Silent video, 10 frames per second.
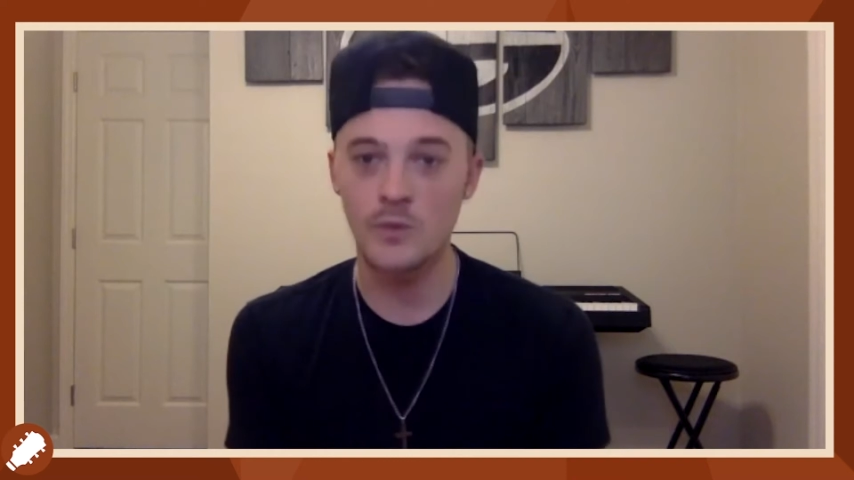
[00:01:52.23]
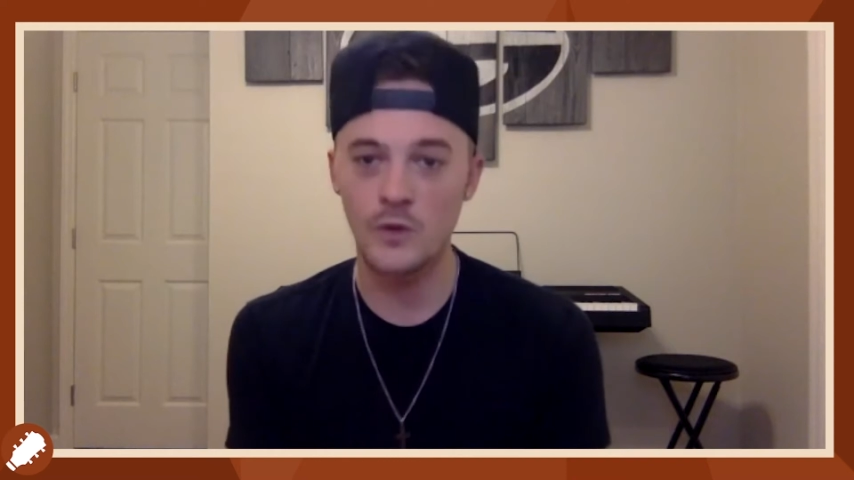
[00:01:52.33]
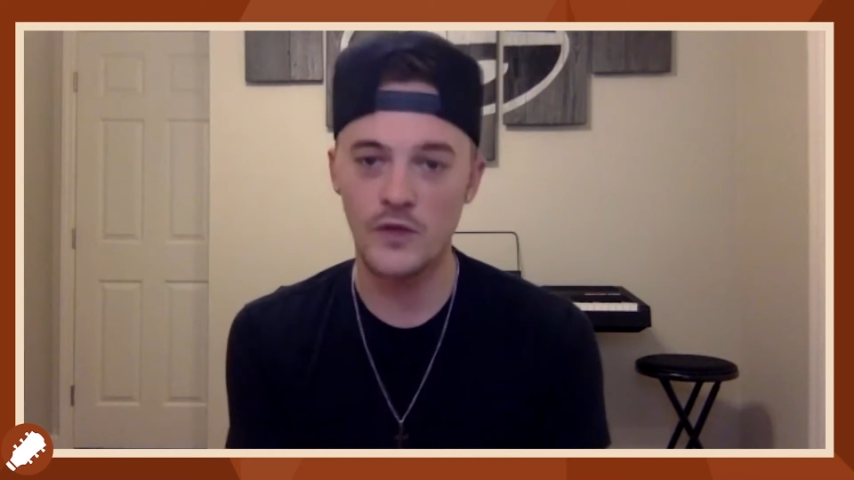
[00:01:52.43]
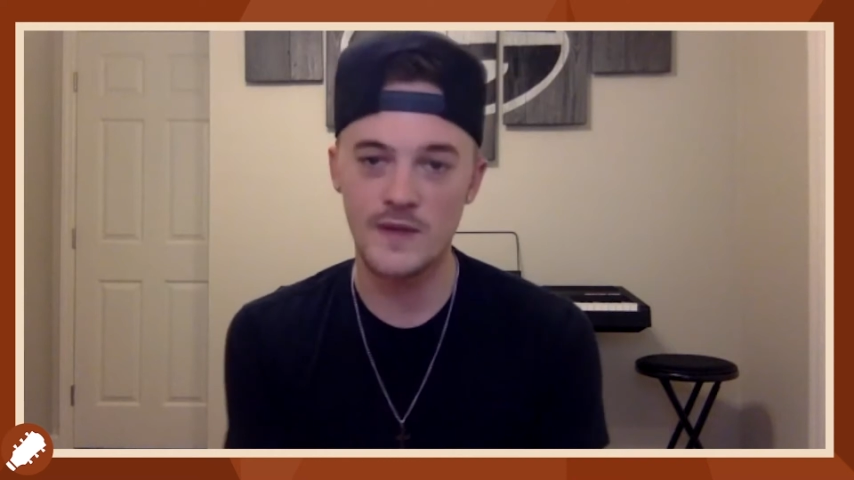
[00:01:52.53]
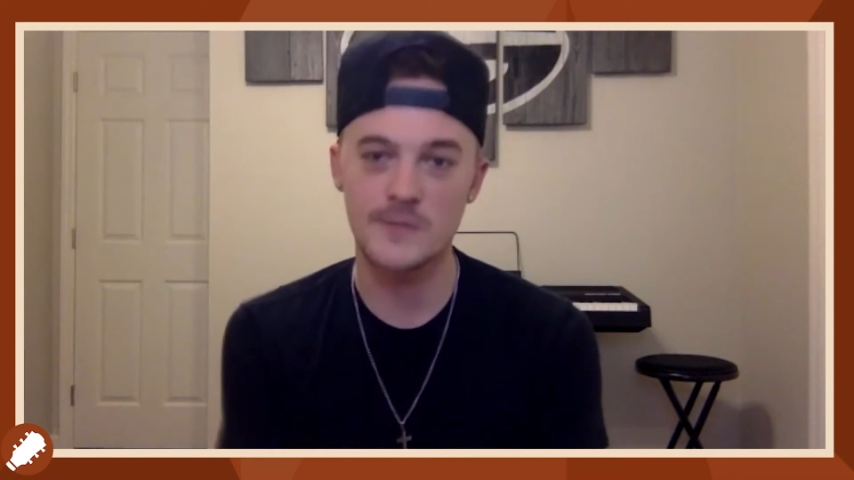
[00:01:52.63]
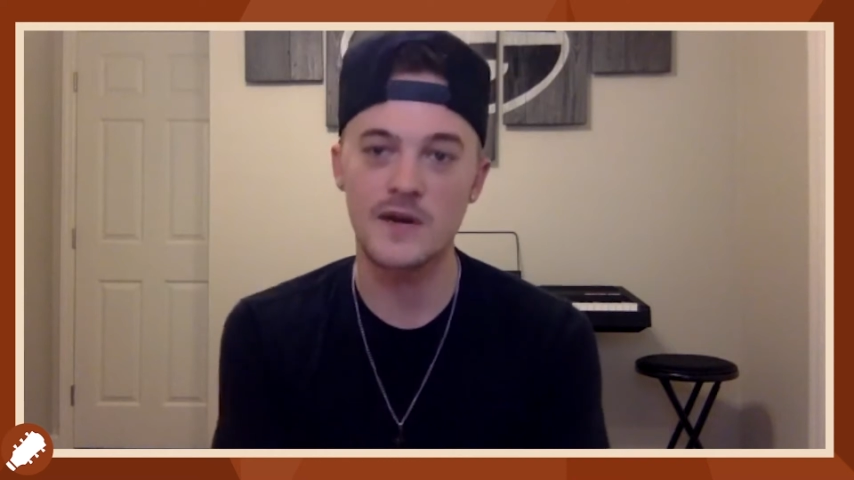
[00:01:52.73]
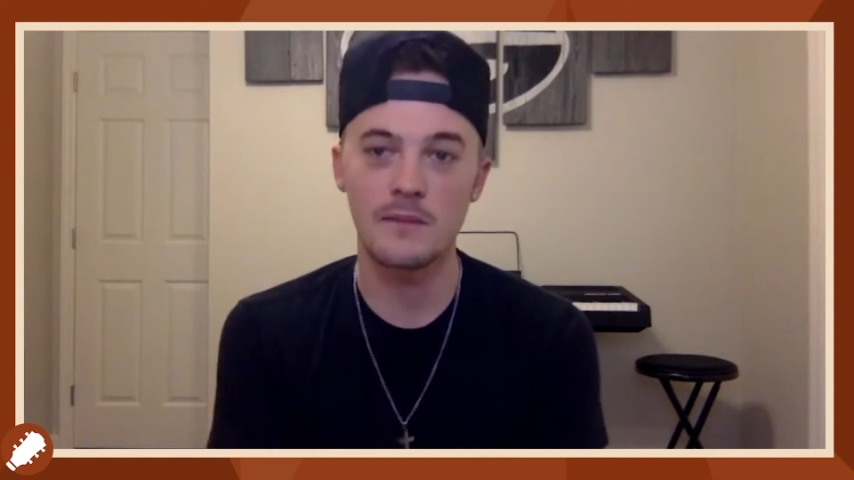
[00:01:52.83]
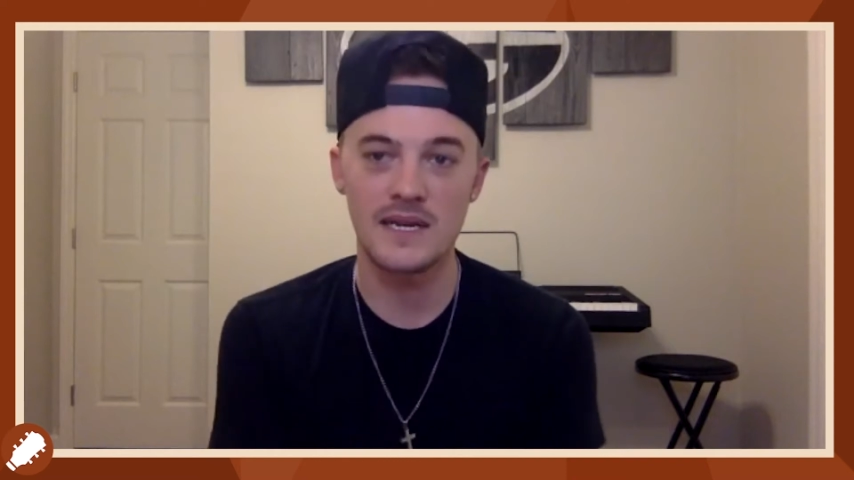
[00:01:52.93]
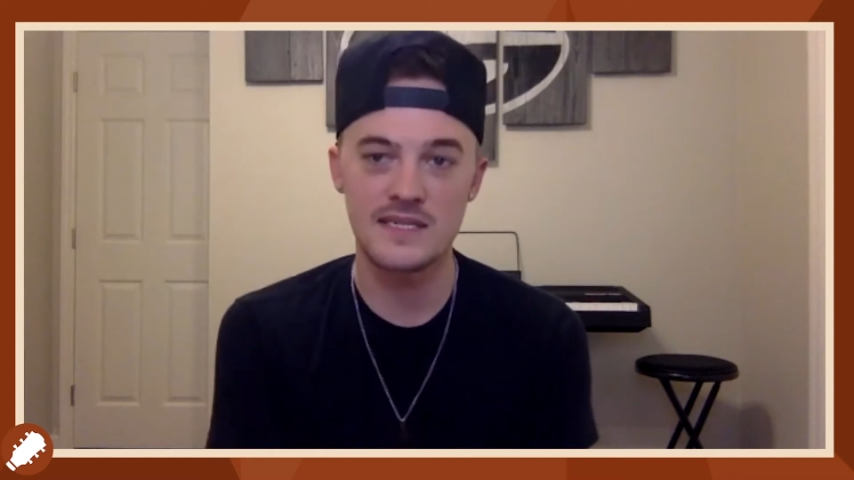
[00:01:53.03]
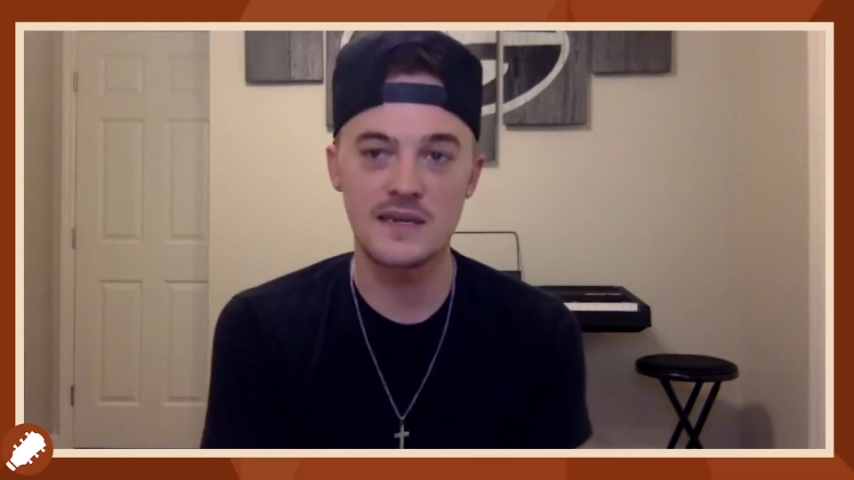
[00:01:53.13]
more things about
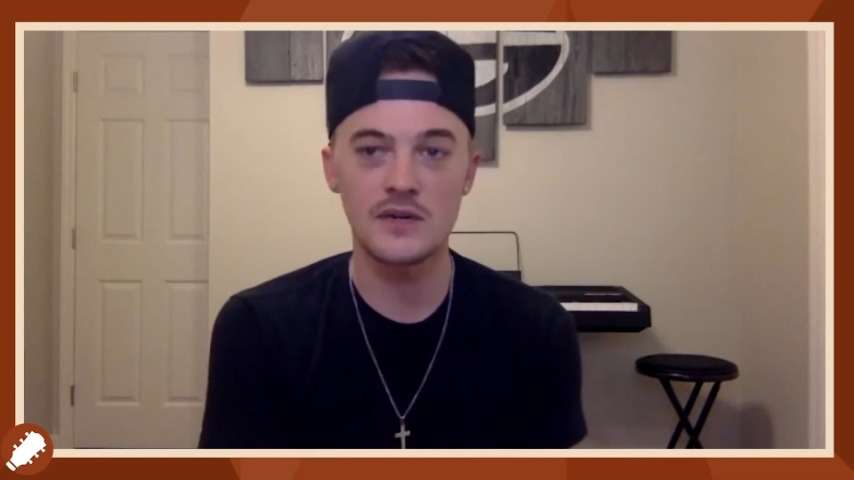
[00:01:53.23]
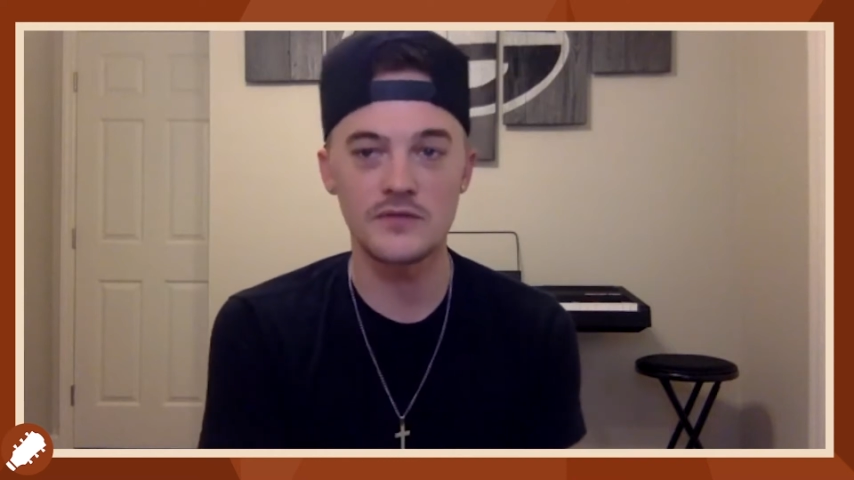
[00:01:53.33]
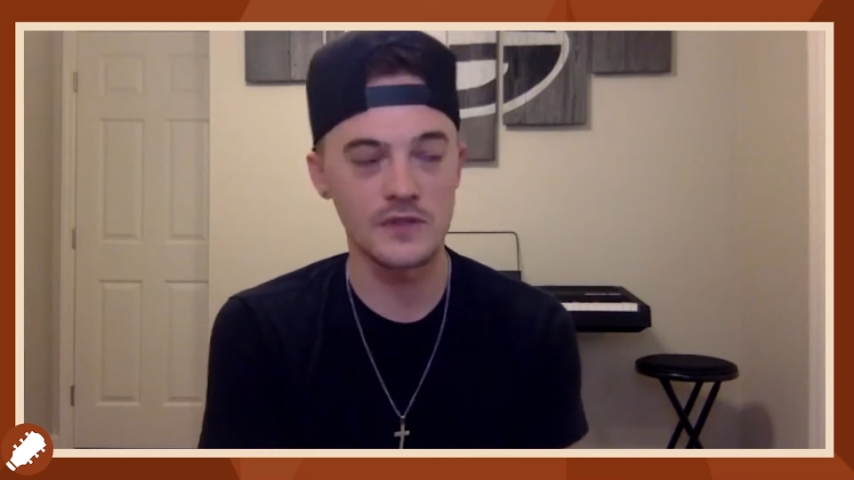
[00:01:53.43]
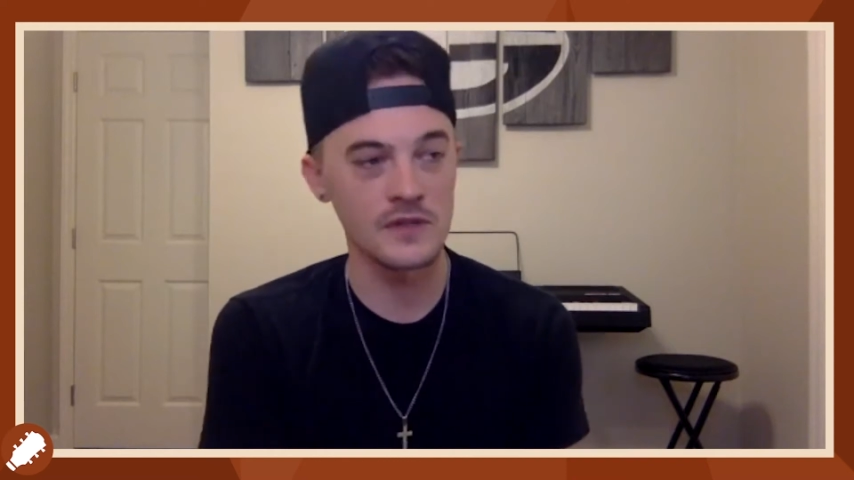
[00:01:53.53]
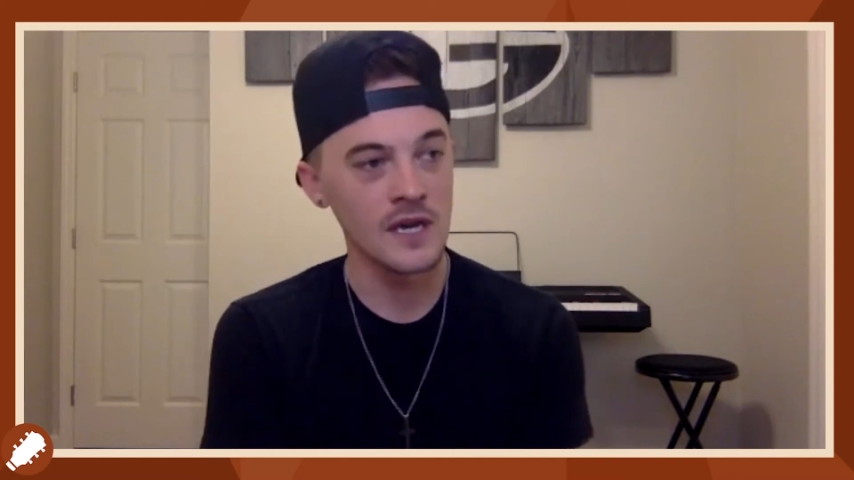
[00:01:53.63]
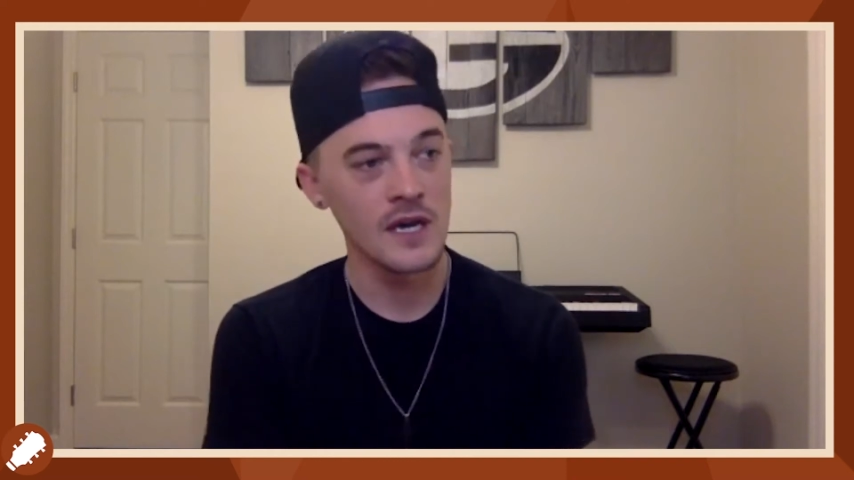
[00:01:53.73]
myself and